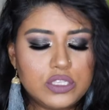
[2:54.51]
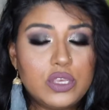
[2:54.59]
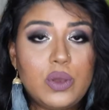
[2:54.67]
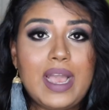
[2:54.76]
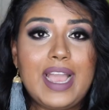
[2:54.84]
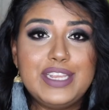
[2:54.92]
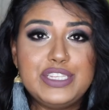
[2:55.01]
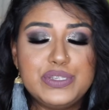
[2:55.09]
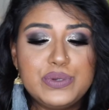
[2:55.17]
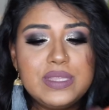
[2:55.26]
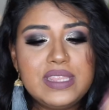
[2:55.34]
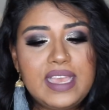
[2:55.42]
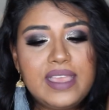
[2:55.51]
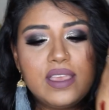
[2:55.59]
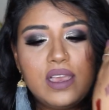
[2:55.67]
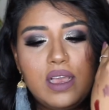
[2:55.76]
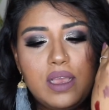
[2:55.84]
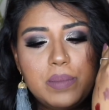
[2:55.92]
So I do like
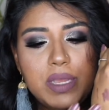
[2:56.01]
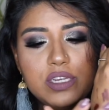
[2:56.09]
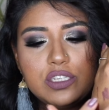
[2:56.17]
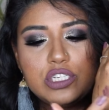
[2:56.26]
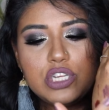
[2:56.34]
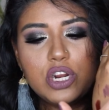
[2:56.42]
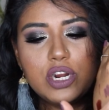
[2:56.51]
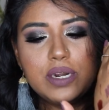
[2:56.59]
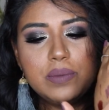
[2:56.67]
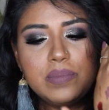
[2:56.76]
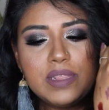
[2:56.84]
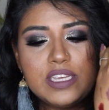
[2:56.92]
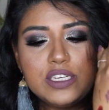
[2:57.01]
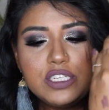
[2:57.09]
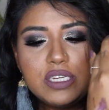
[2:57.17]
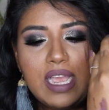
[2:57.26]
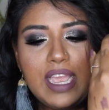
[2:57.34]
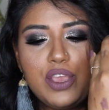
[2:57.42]
Tarte
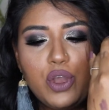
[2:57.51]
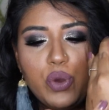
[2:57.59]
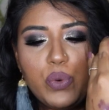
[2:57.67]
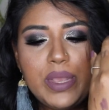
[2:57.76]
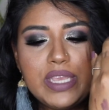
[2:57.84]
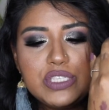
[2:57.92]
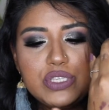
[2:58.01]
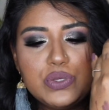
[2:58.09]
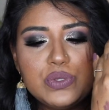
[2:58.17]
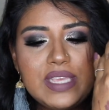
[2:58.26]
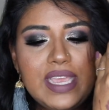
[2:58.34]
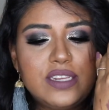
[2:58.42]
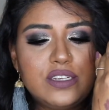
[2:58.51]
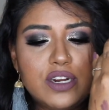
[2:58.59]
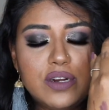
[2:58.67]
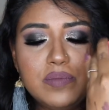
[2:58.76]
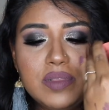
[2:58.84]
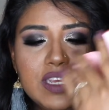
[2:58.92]
blush. I always use a
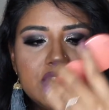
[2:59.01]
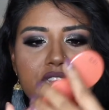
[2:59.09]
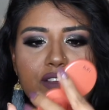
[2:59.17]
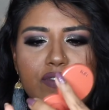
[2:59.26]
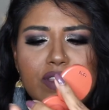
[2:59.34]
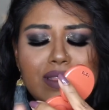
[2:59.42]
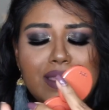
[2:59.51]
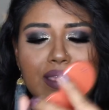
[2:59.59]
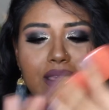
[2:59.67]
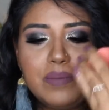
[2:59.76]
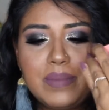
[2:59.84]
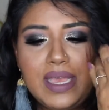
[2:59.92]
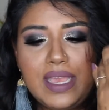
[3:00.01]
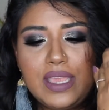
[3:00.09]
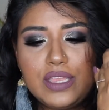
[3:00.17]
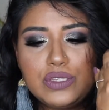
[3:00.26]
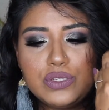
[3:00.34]
Tarte blush, I feel like, in my